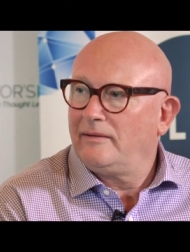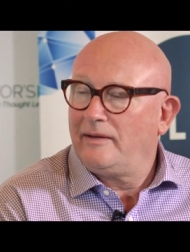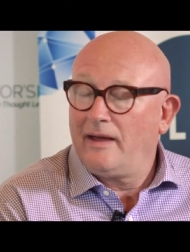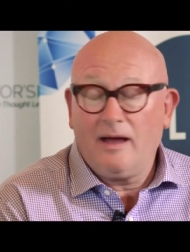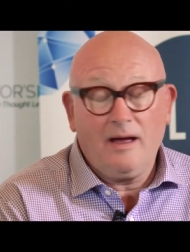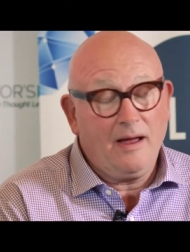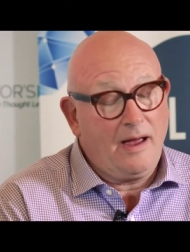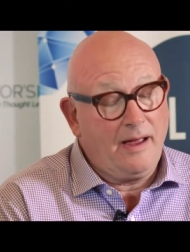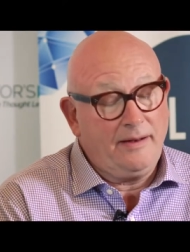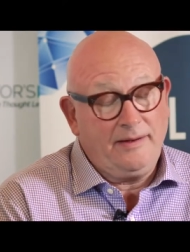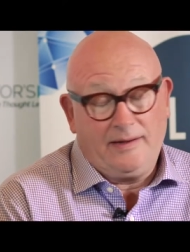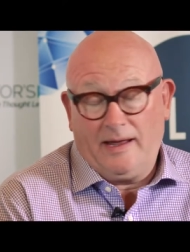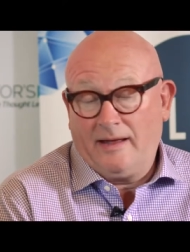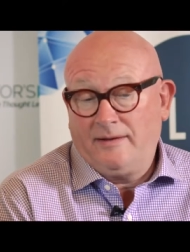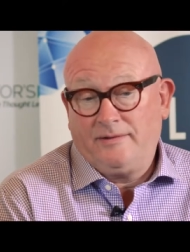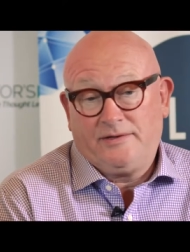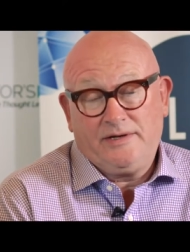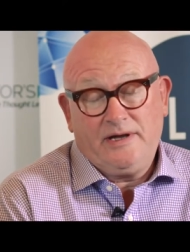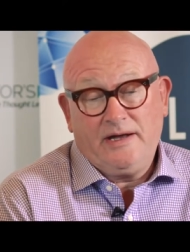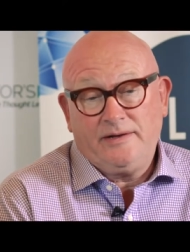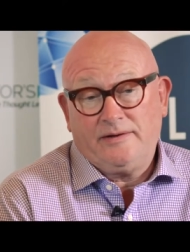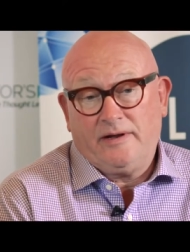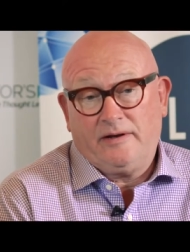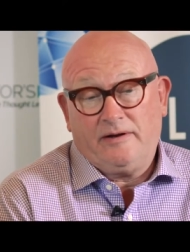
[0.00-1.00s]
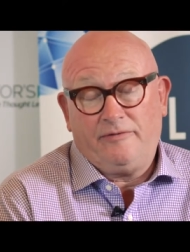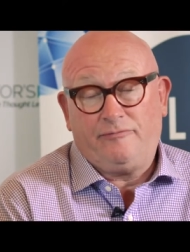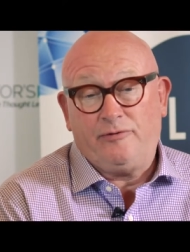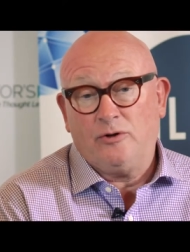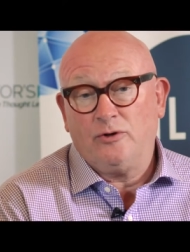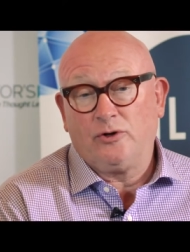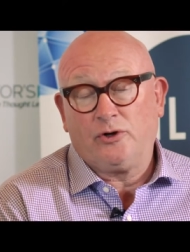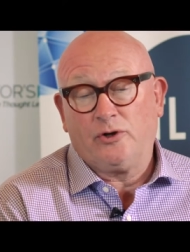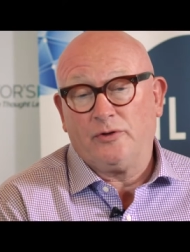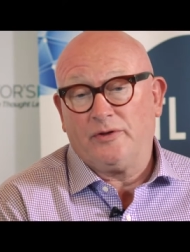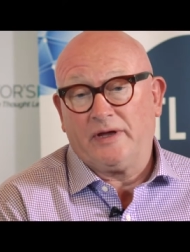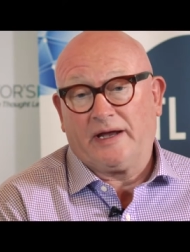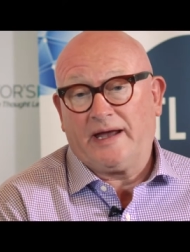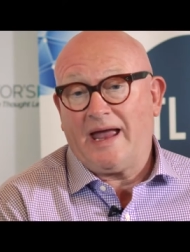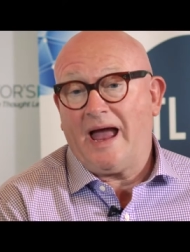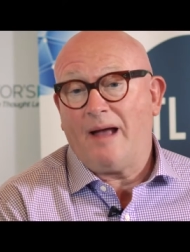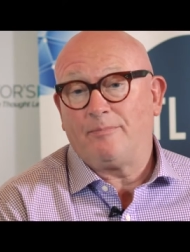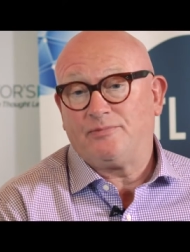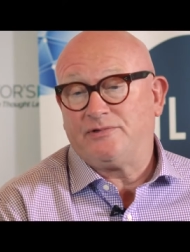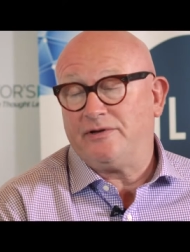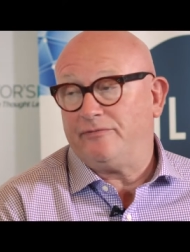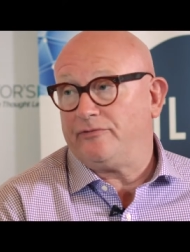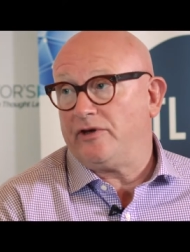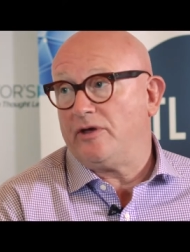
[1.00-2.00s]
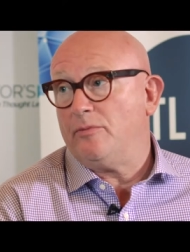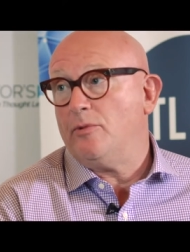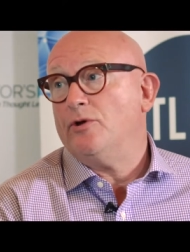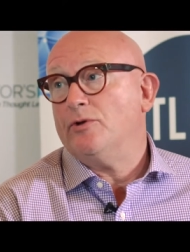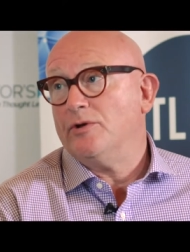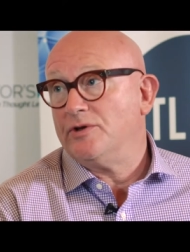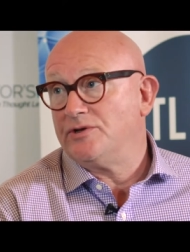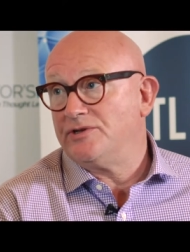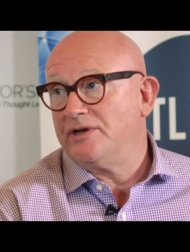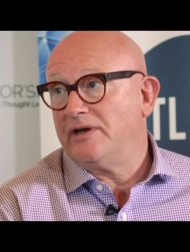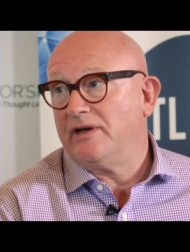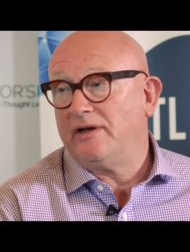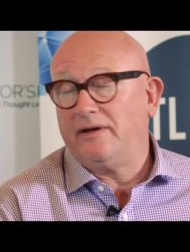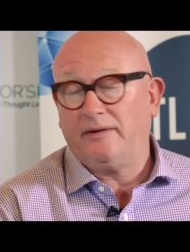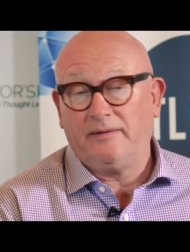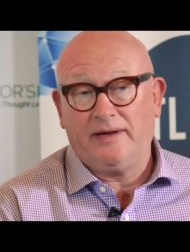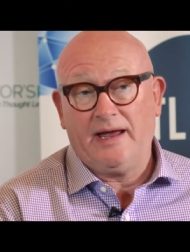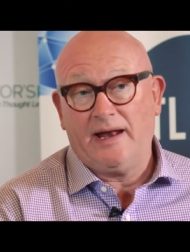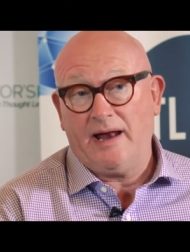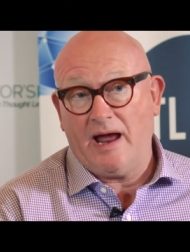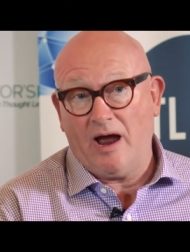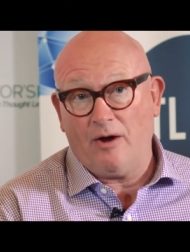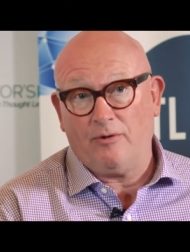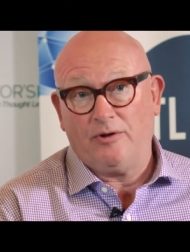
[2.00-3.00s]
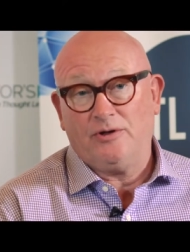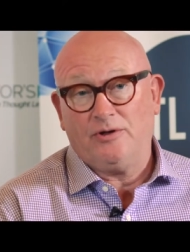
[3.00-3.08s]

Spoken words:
Yeah, and indeed, and if you look at the captive community in our